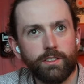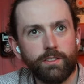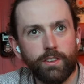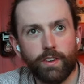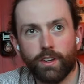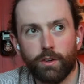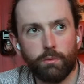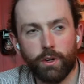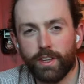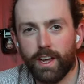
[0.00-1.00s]
to figure out
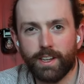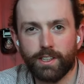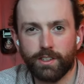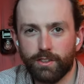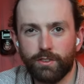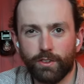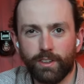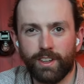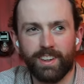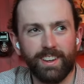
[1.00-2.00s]
what the heck to do.
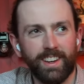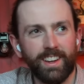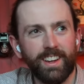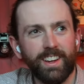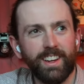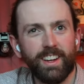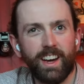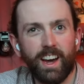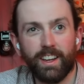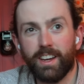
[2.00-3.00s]

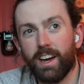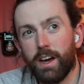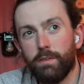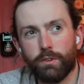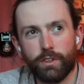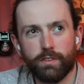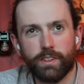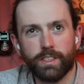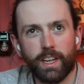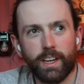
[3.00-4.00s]
And I'm no different
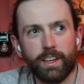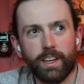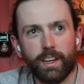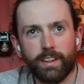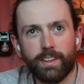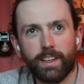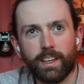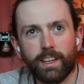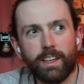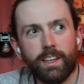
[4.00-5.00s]
to that, and I think
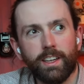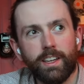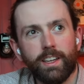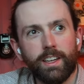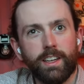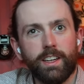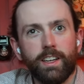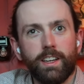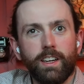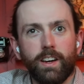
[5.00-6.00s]

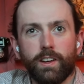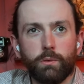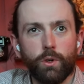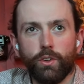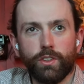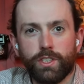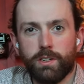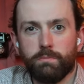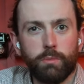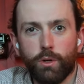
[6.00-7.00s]
we're all in the
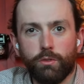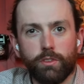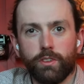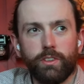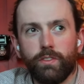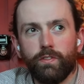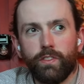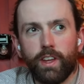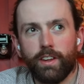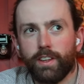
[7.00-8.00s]
same boat,
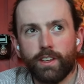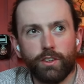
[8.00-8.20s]
and I think it